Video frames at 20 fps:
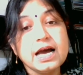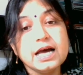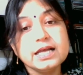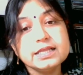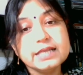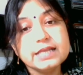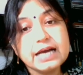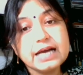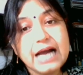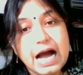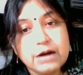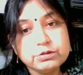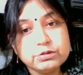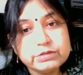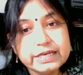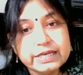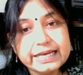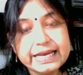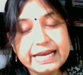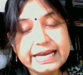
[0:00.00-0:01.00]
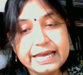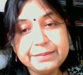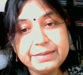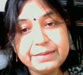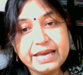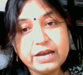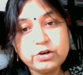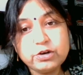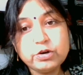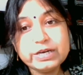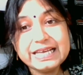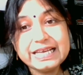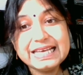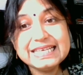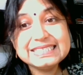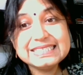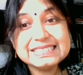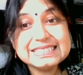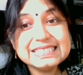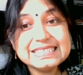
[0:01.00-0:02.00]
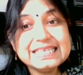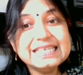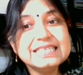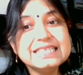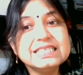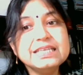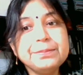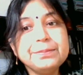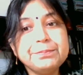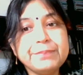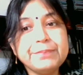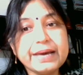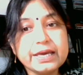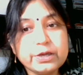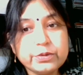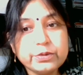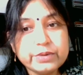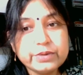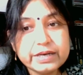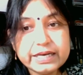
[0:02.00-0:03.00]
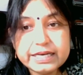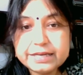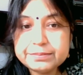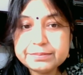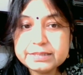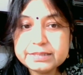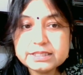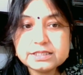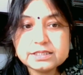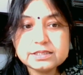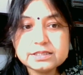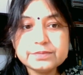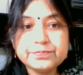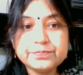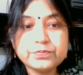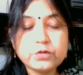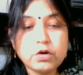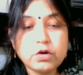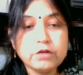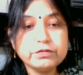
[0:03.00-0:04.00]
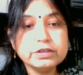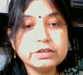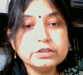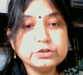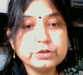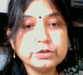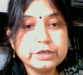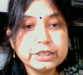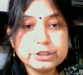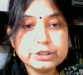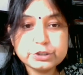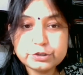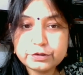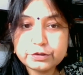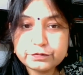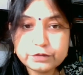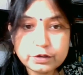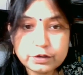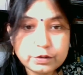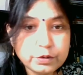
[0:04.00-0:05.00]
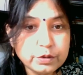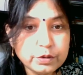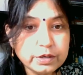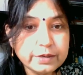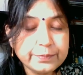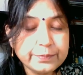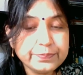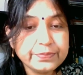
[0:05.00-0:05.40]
the counterclaim cannot exceed the pecuniary limits of the jurisdiction of the court